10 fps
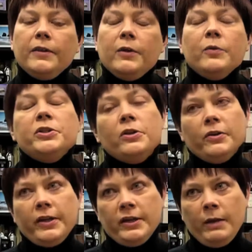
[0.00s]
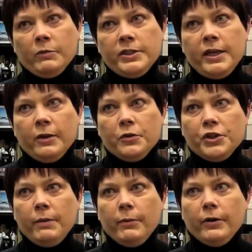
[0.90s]
The original nickname was the Echo
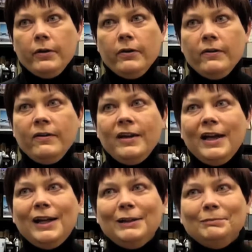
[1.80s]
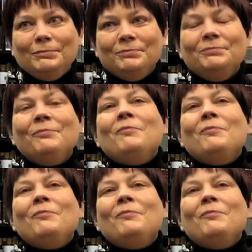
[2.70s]
Chamber, um,